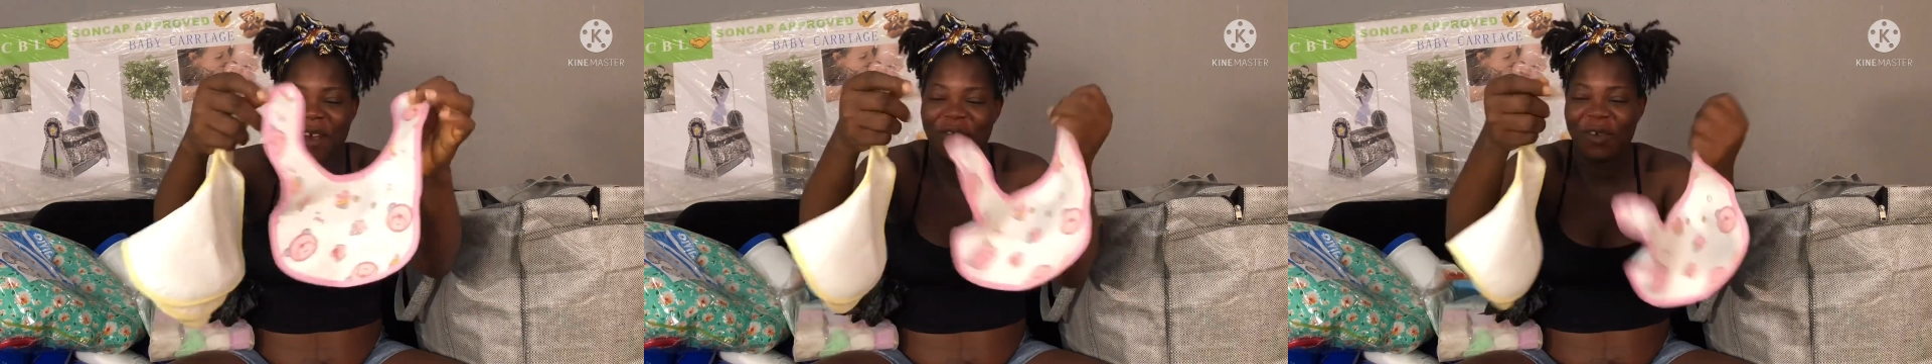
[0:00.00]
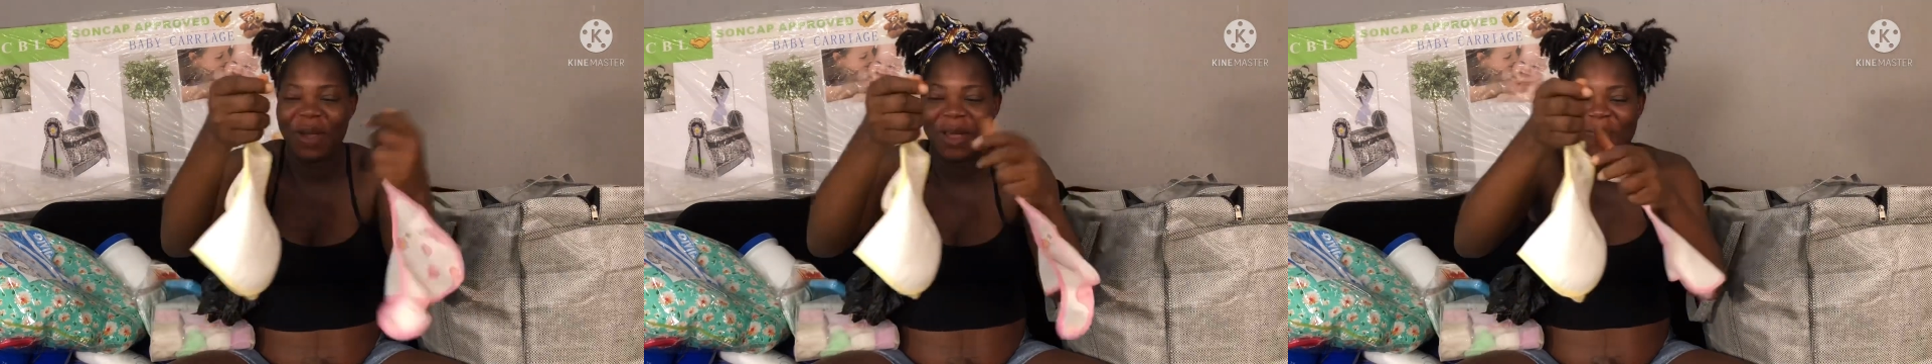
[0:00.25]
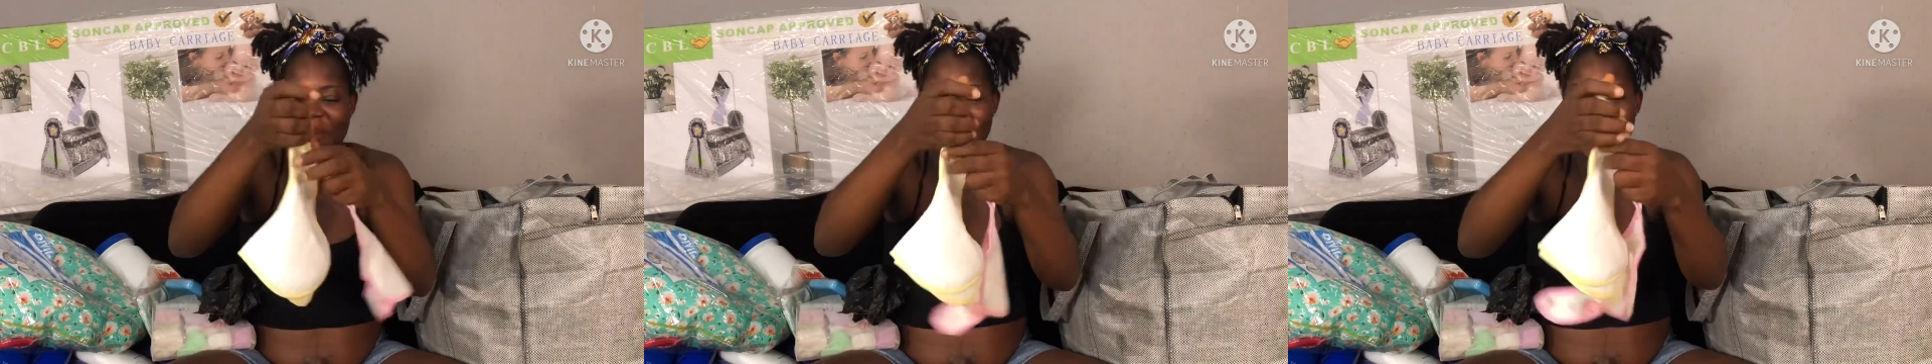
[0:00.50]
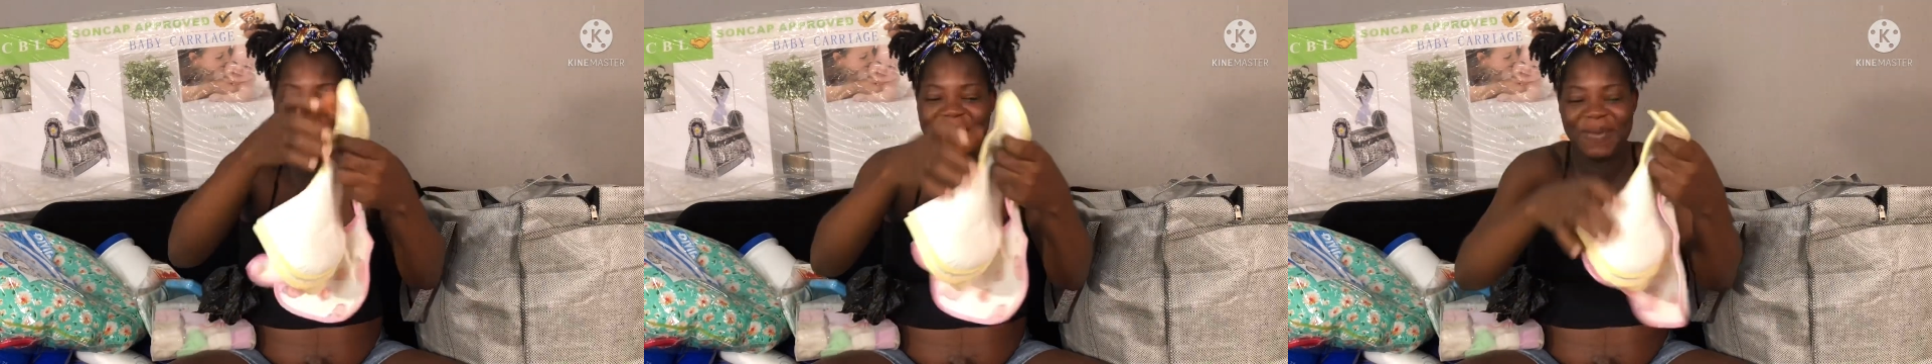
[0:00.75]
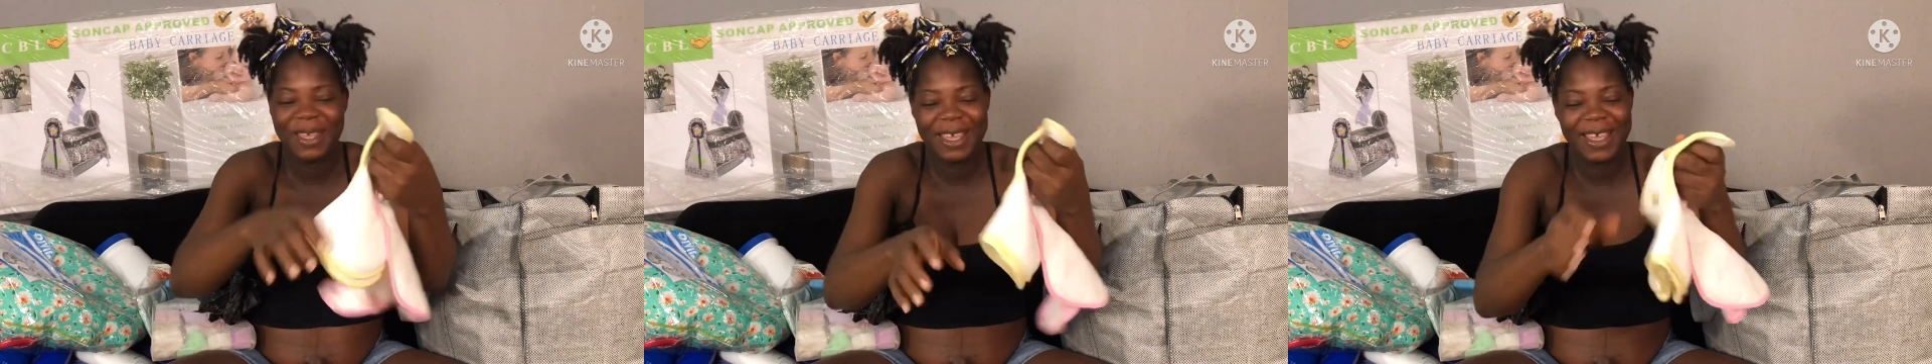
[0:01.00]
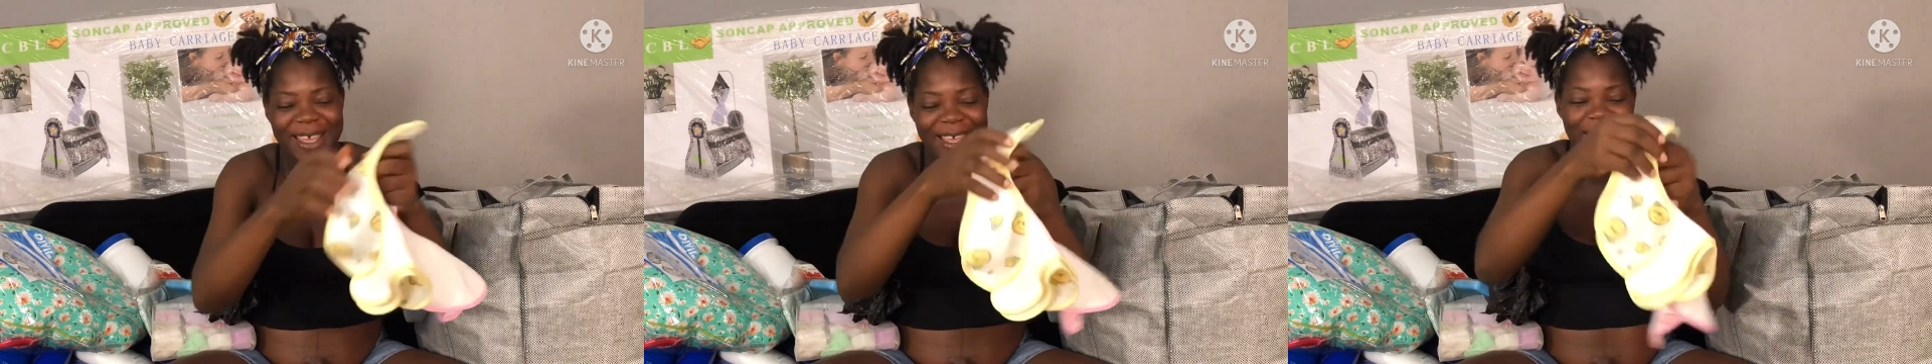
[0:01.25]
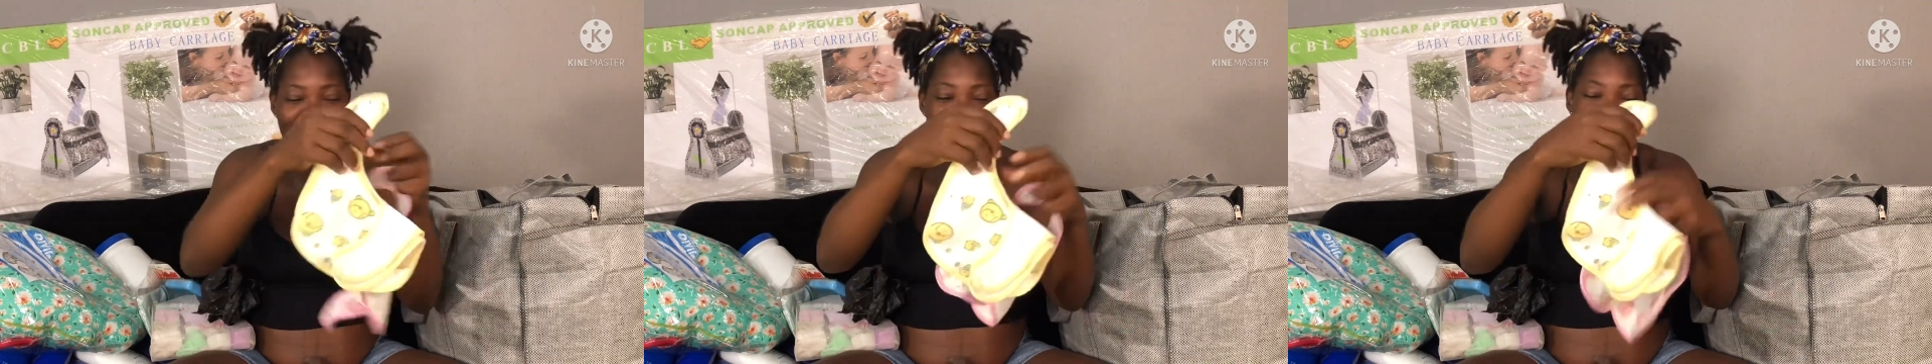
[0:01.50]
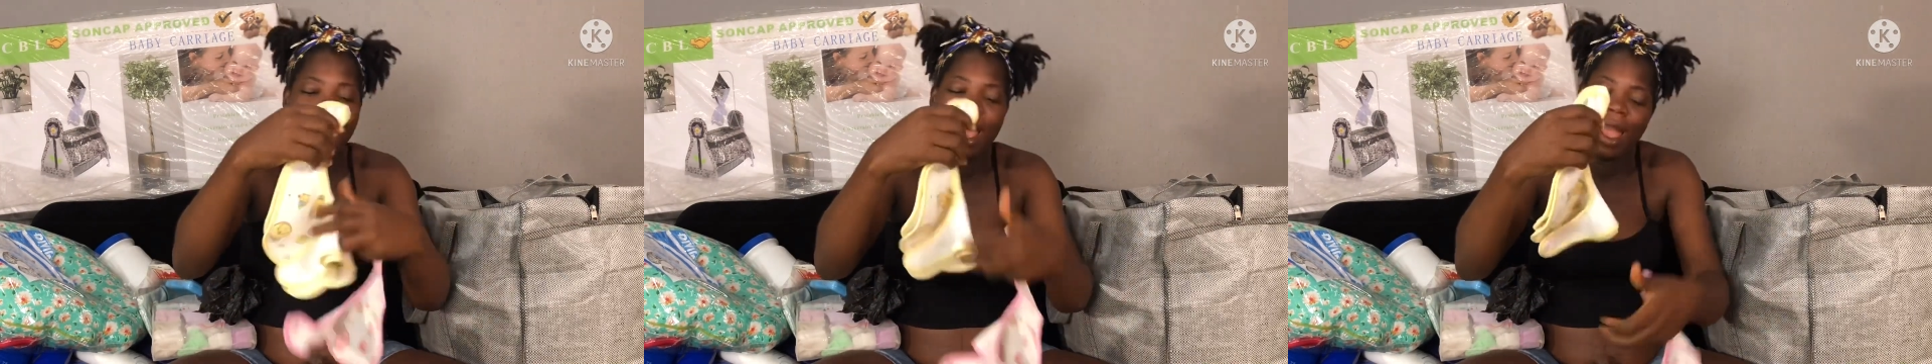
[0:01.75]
for my baby